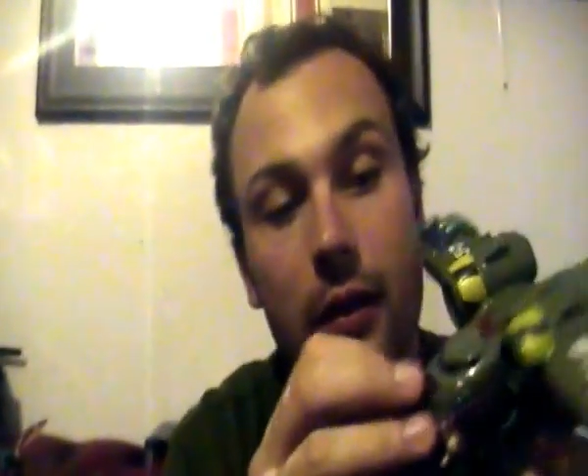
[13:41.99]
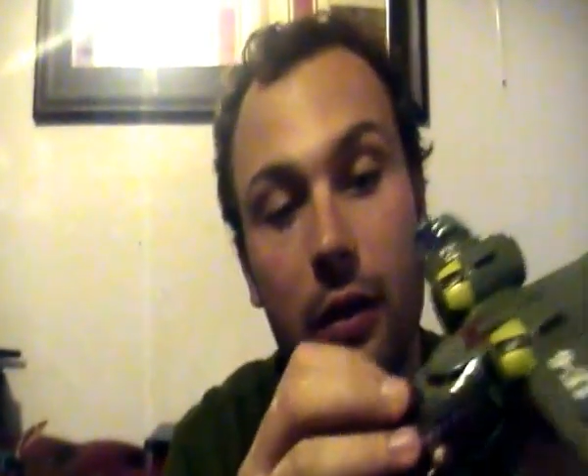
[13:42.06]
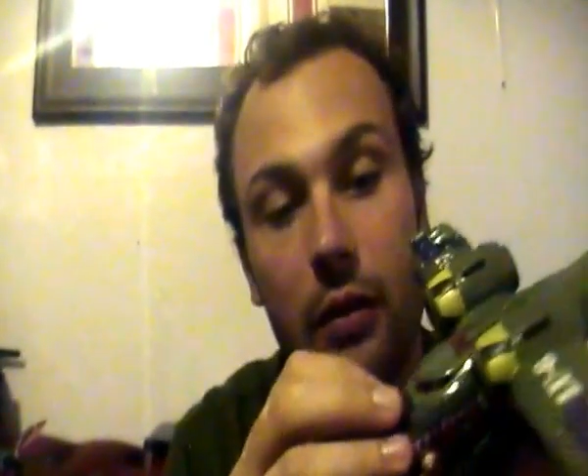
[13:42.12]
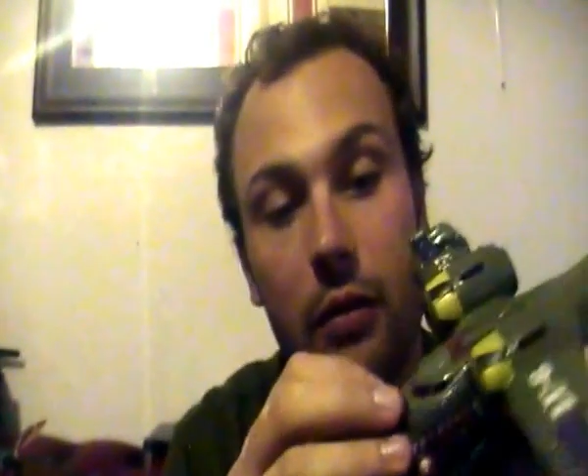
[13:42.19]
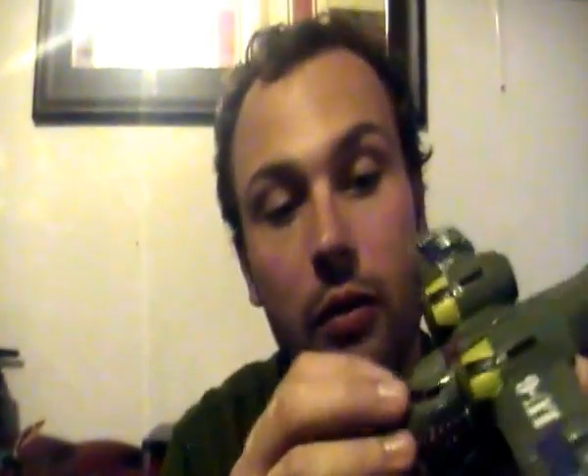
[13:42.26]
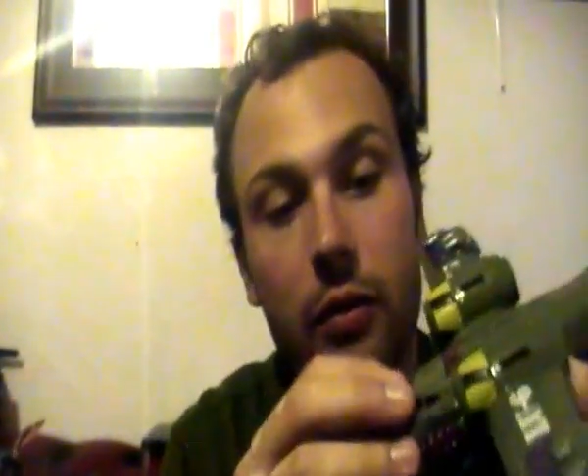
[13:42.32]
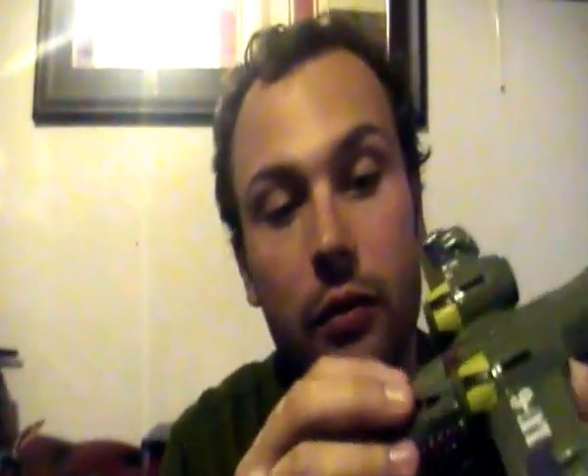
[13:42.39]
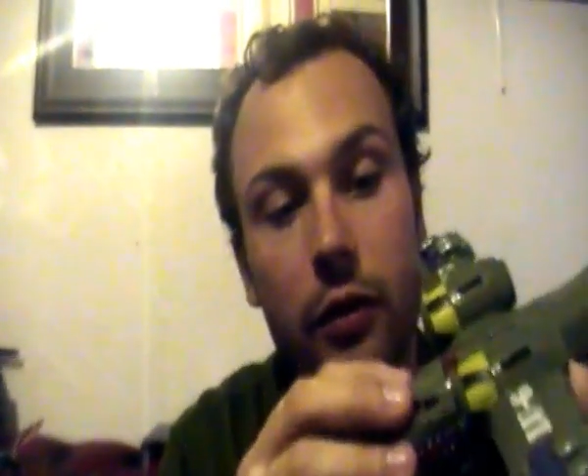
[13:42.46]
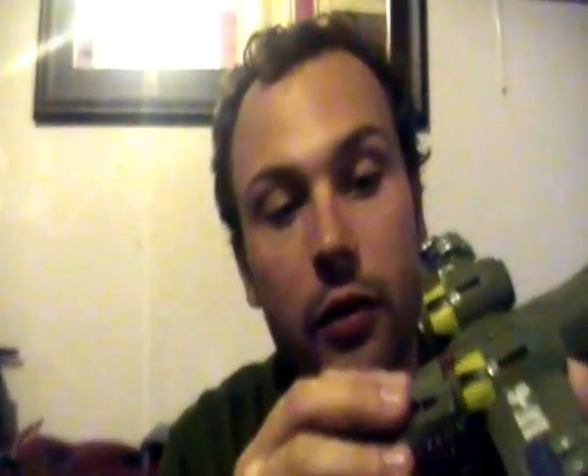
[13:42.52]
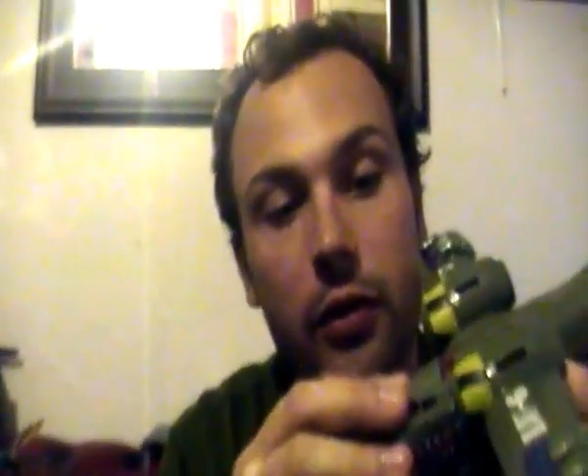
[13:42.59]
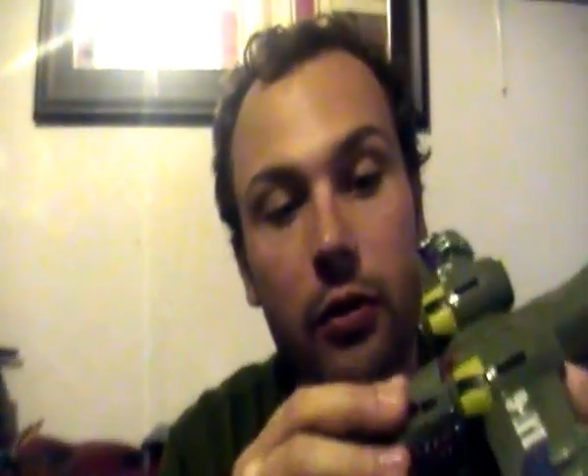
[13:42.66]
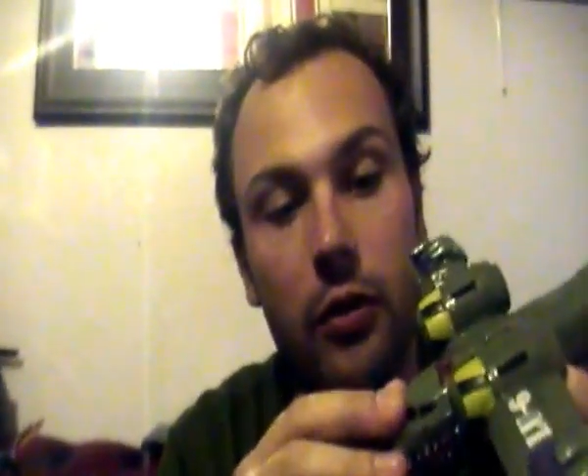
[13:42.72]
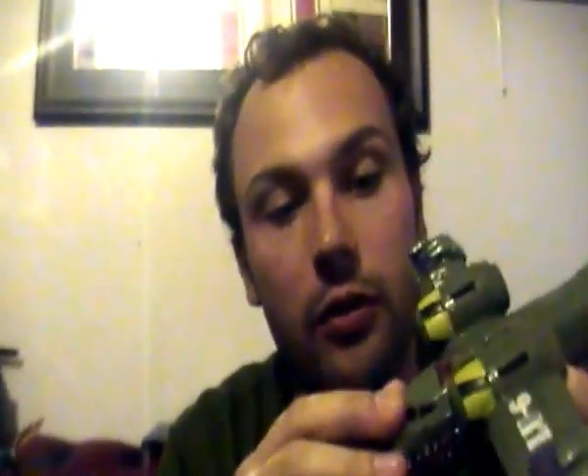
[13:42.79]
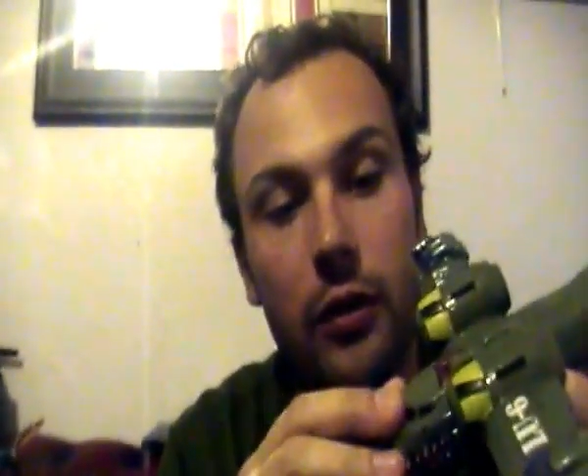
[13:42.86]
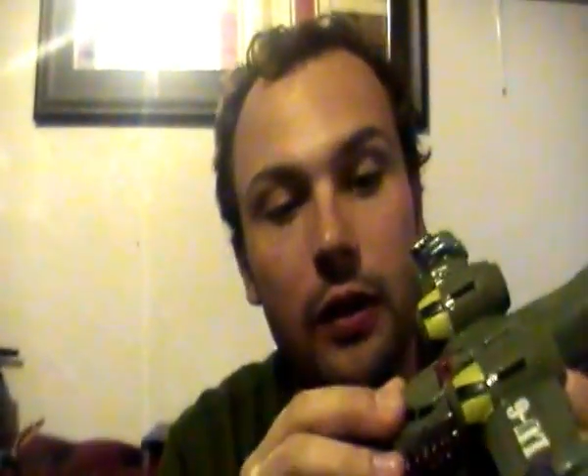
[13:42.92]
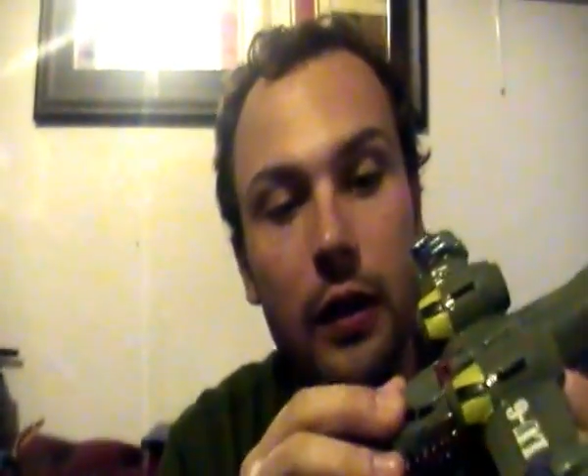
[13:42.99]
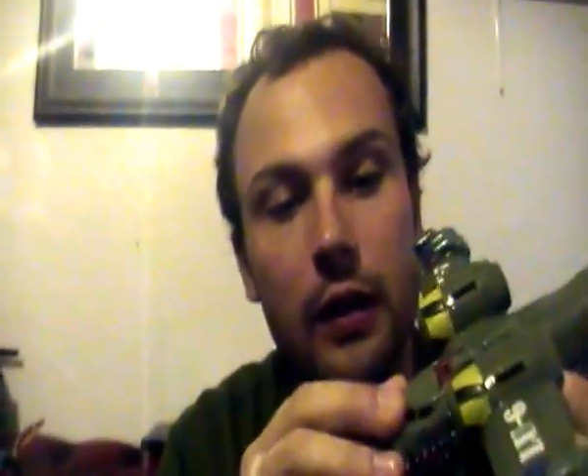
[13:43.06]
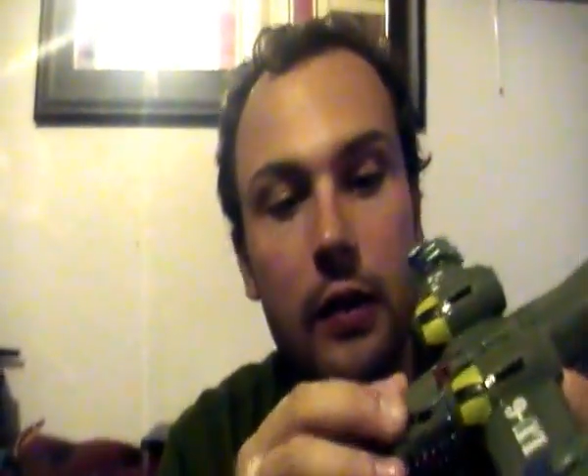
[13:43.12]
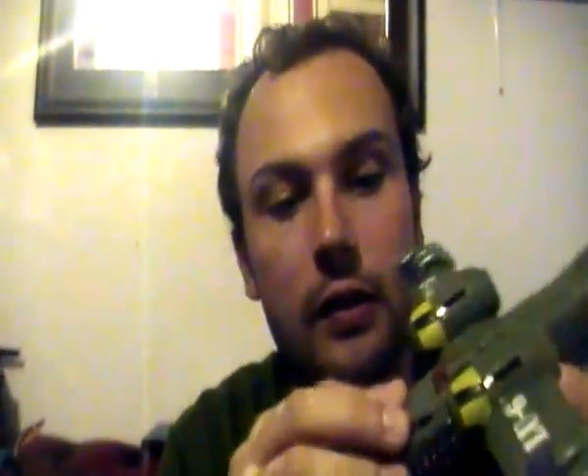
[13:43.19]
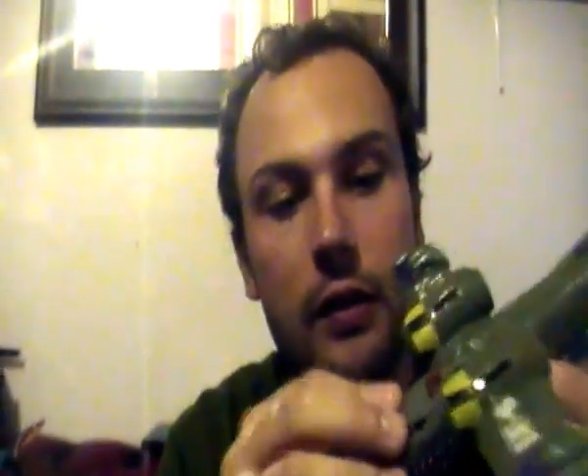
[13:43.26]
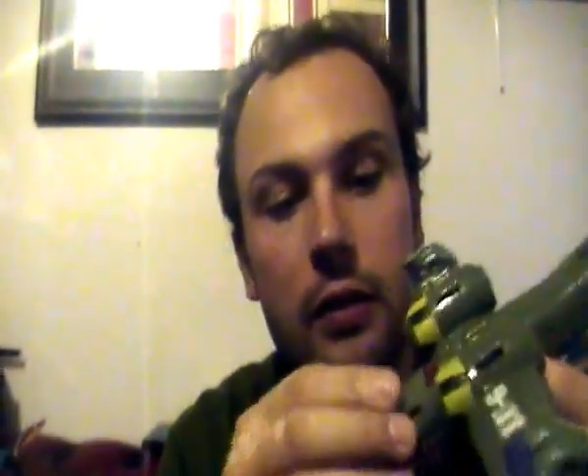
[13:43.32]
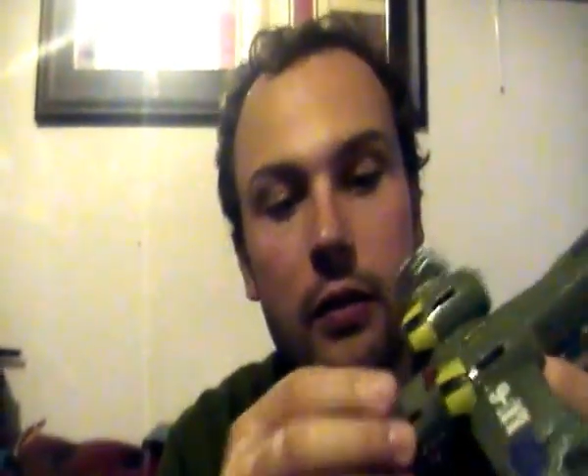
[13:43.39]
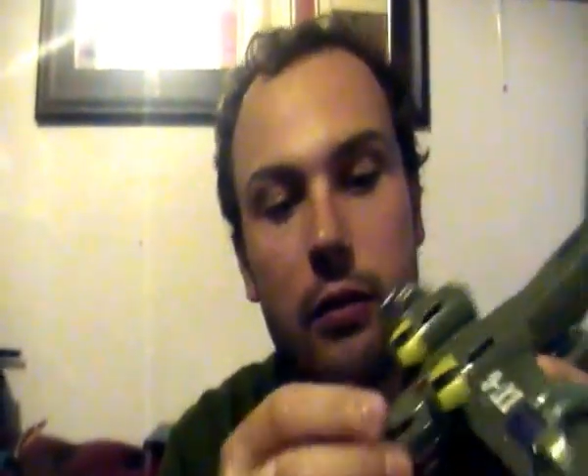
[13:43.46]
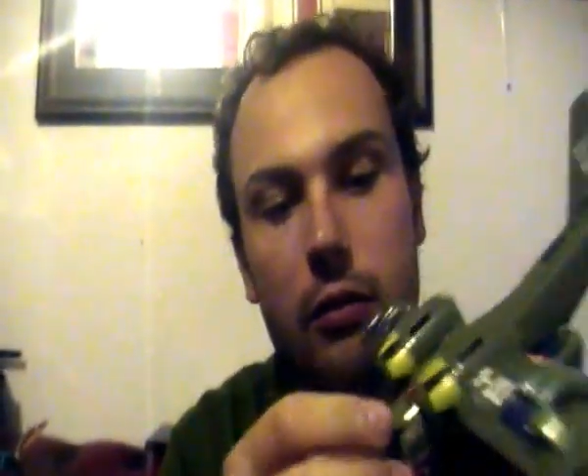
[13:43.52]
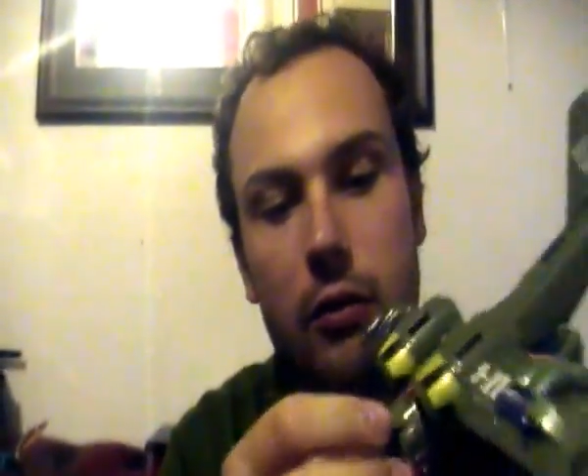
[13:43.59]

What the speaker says: Your review on this